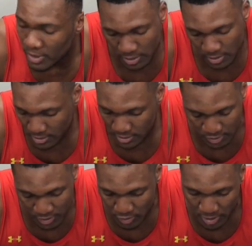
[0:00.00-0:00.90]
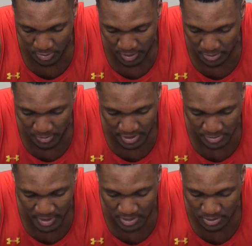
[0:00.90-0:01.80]
and just try to play our
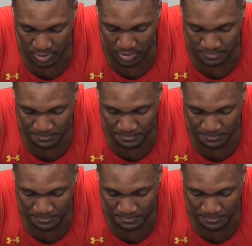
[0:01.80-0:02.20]
best basketball.